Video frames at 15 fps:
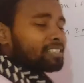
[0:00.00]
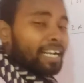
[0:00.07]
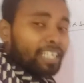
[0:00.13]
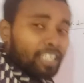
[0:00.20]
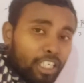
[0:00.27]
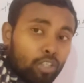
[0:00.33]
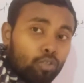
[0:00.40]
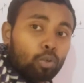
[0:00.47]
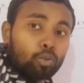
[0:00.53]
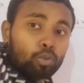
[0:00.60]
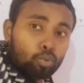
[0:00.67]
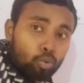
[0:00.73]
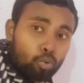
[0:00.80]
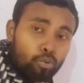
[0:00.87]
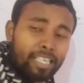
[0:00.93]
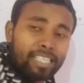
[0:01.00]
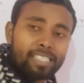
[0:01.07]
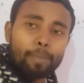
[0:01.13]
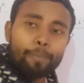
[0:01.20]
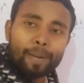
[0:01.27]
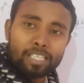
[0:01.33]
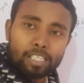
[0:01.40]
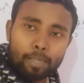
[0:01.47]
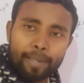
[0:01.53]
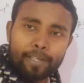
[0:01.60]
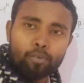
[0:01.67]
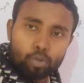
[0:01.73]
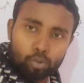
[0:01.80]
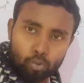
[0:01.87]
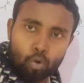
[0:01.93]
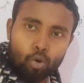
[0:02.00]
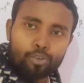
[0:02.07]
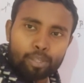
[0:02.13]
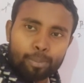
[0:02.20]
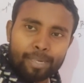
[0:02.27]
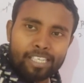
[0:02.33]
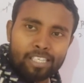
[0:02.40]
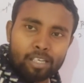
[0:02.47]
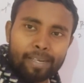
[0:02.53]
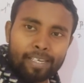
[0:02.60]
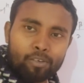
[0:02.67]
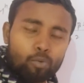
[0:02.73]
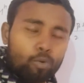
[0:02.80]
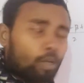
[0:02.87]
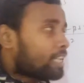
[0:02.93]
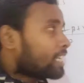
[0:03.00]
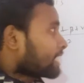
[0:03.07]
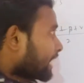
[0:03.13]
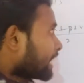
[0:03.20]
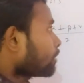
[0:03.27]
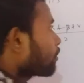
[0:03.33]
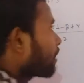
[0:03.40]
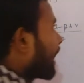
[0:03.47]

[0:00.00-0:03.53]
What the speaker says: sin d is equal to 2 sin c plus d by 2 into cos c minus d by 2. Can you